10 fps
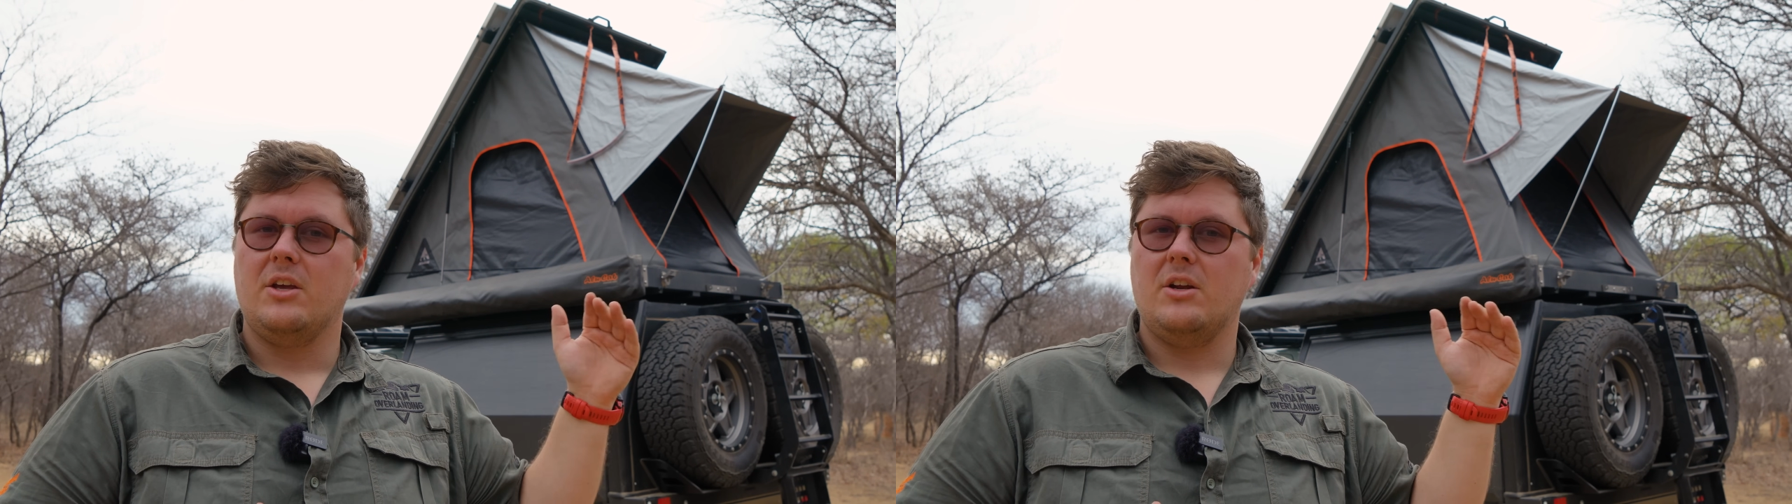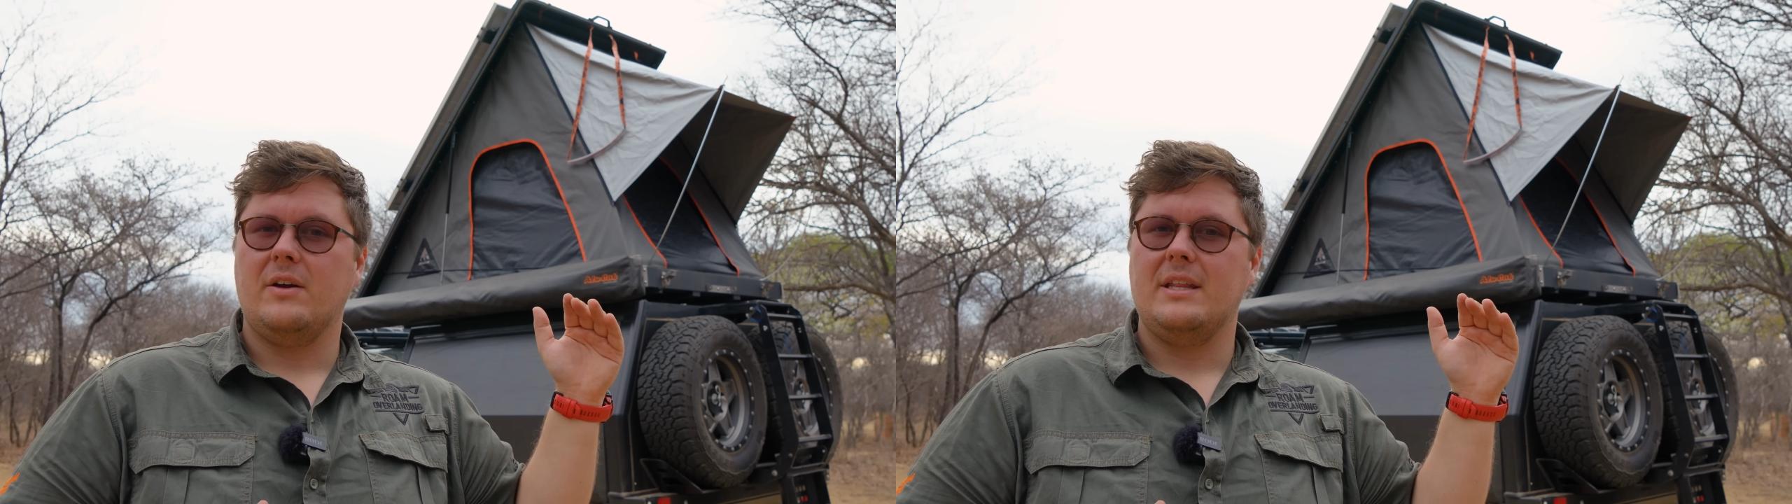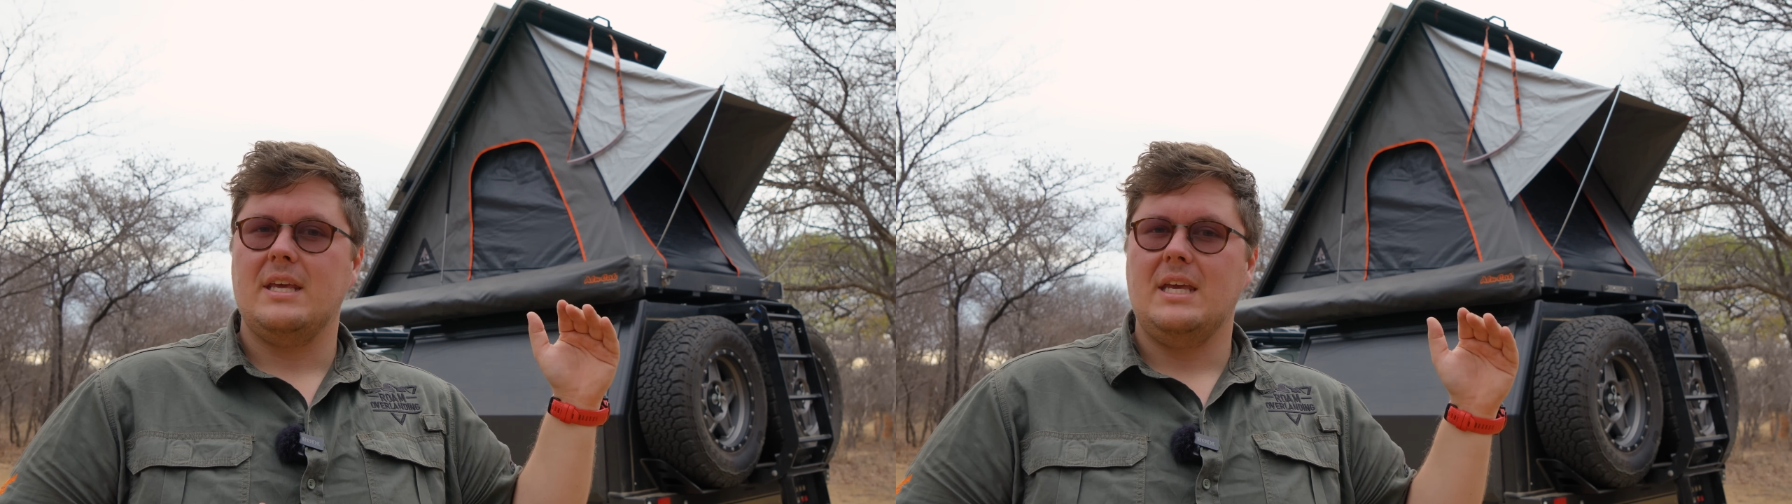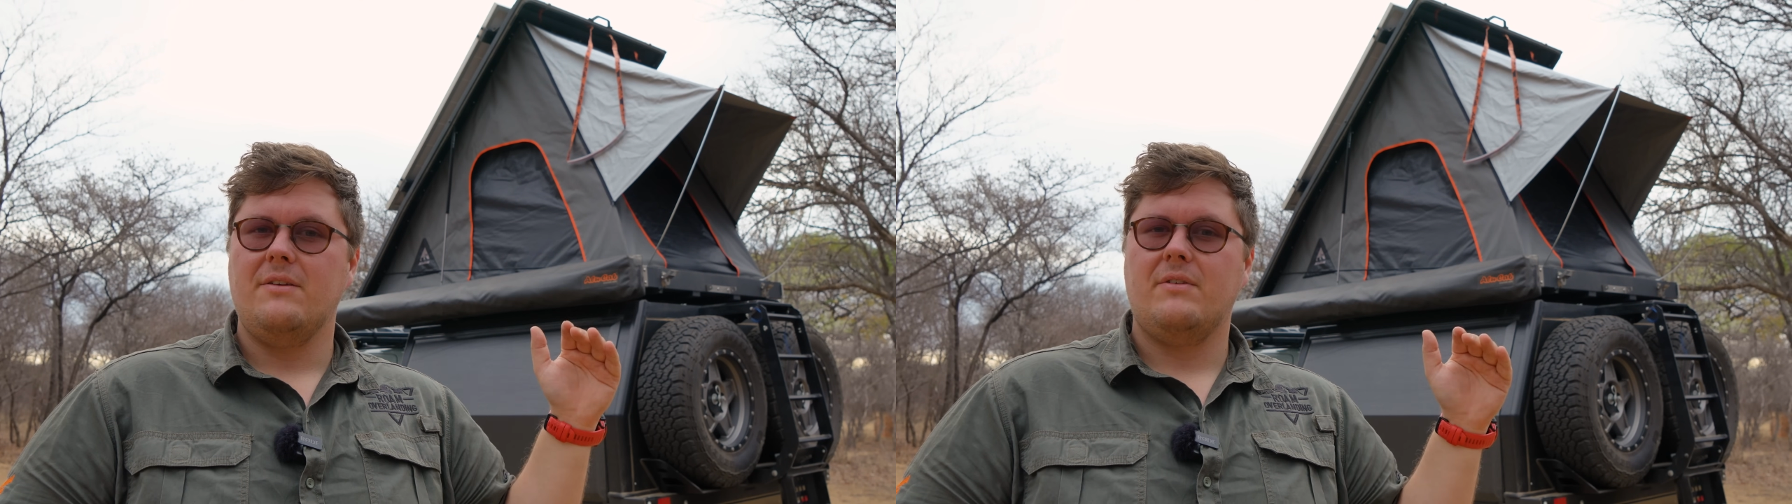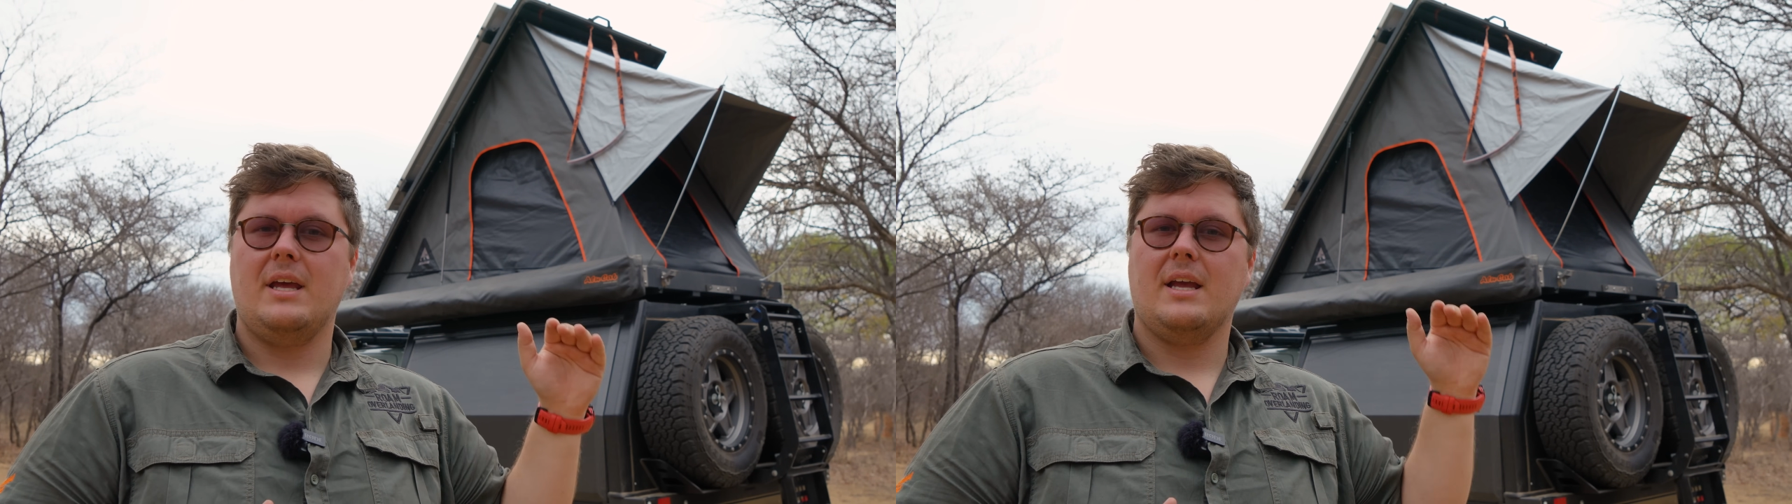you know, in the
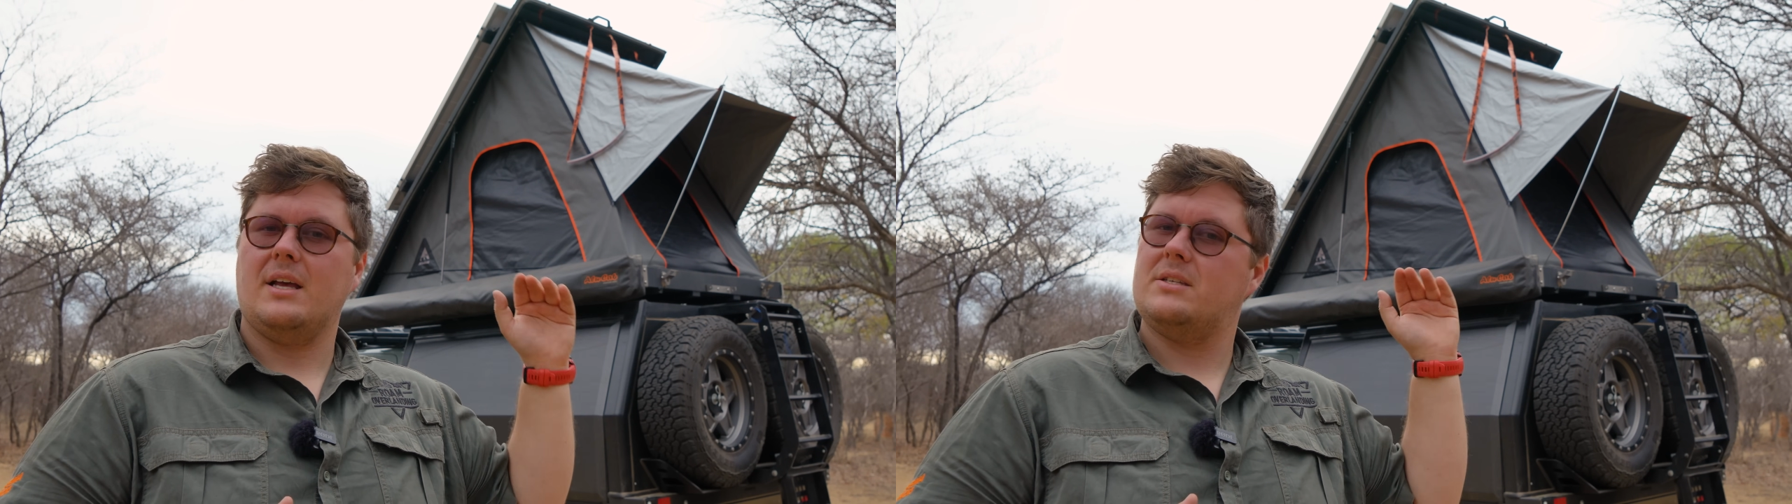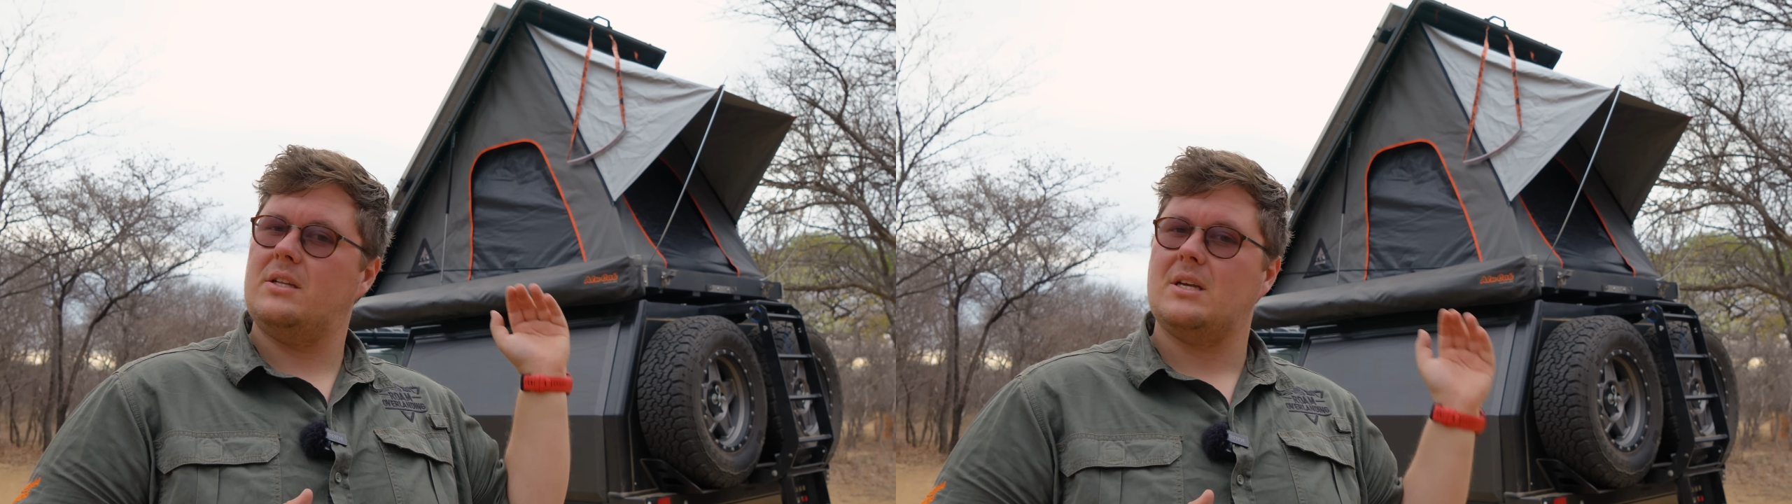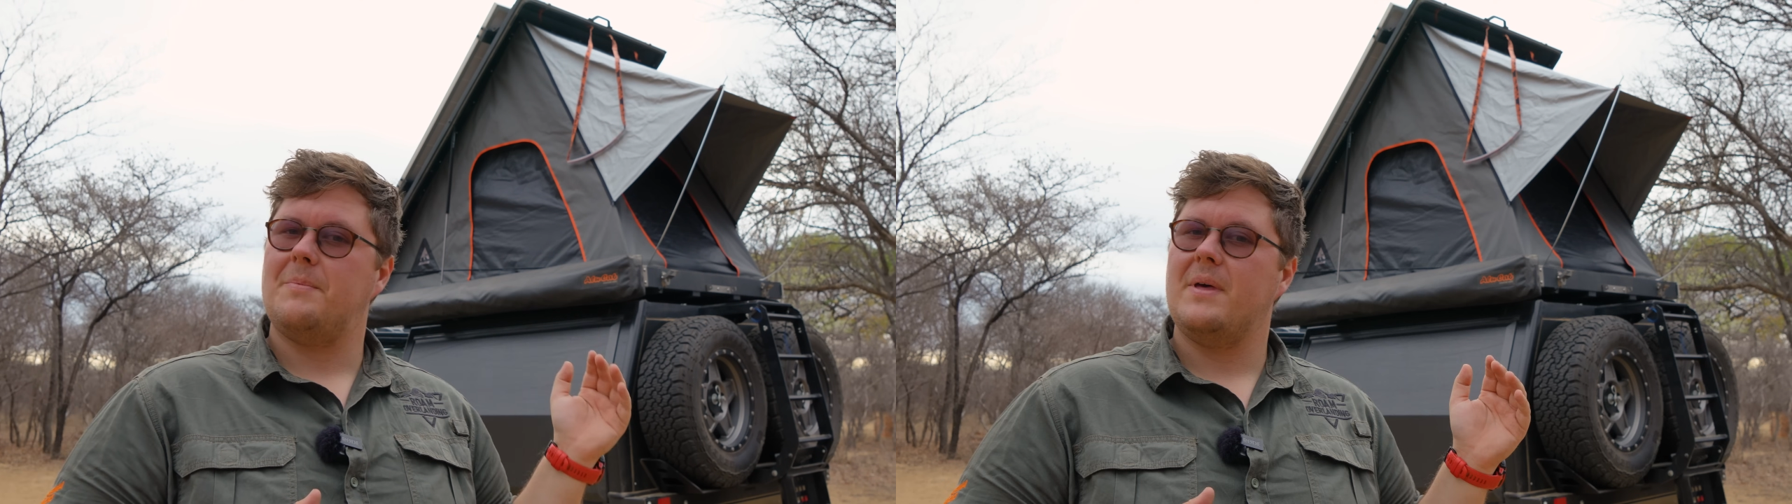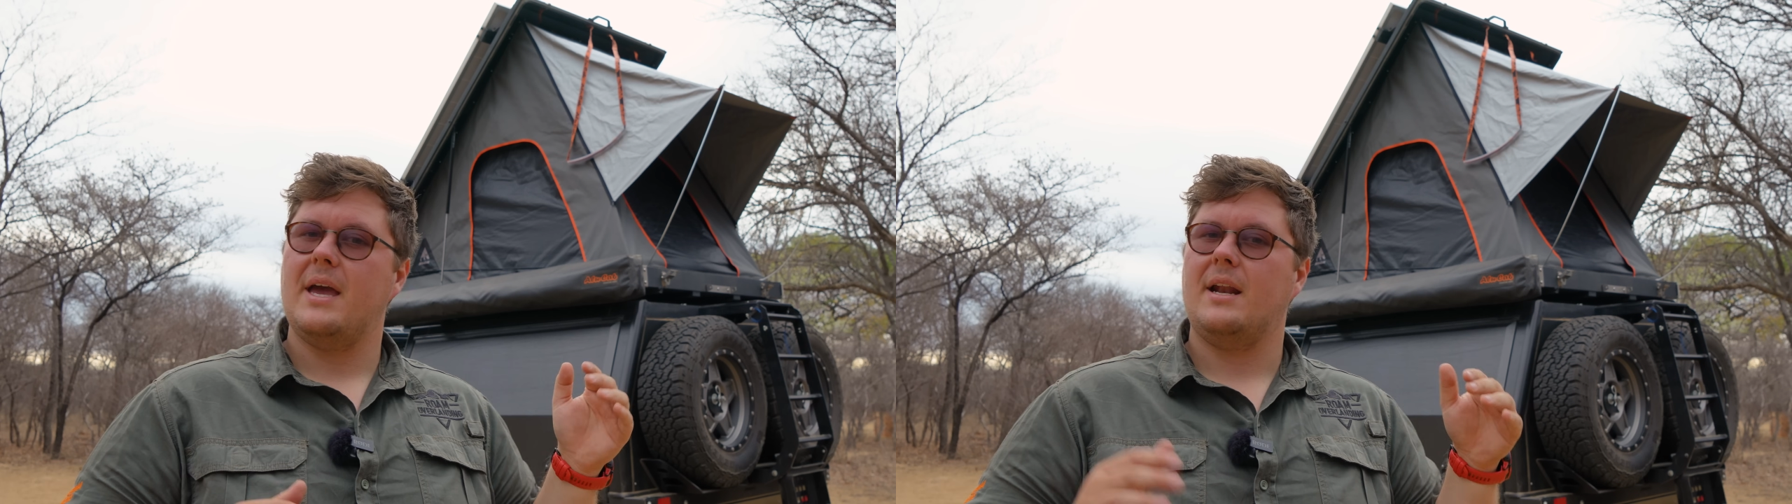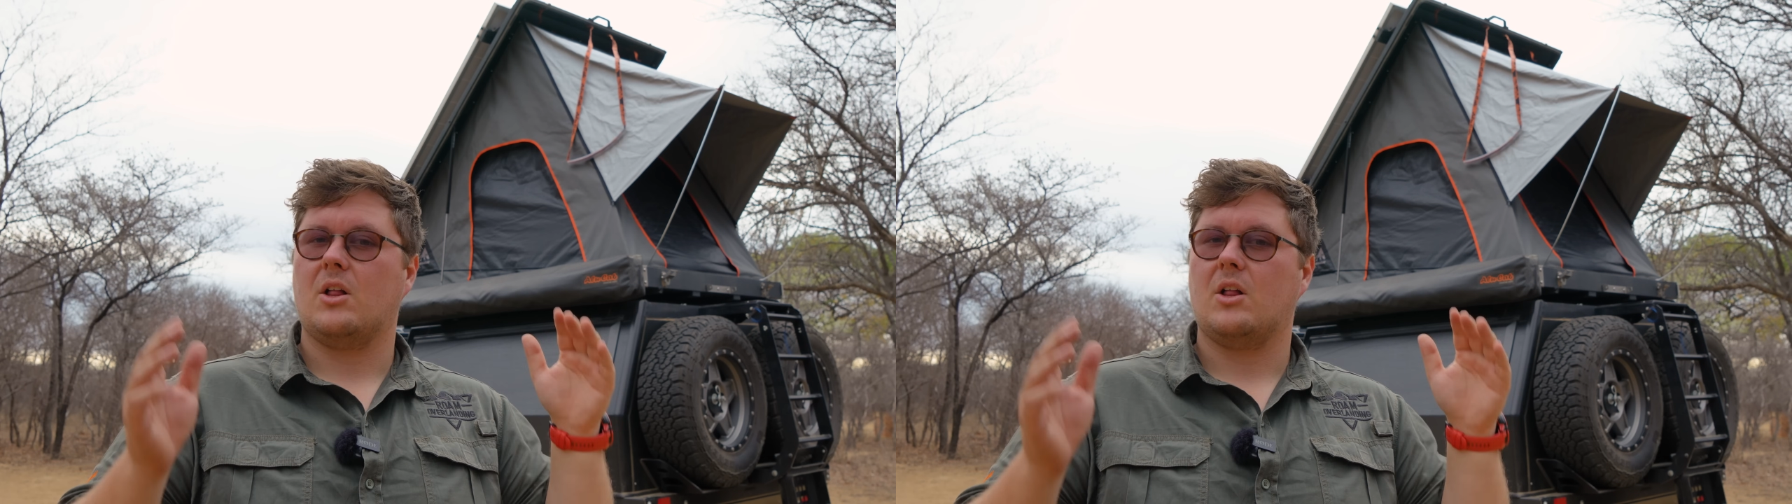evening I'll sit up there and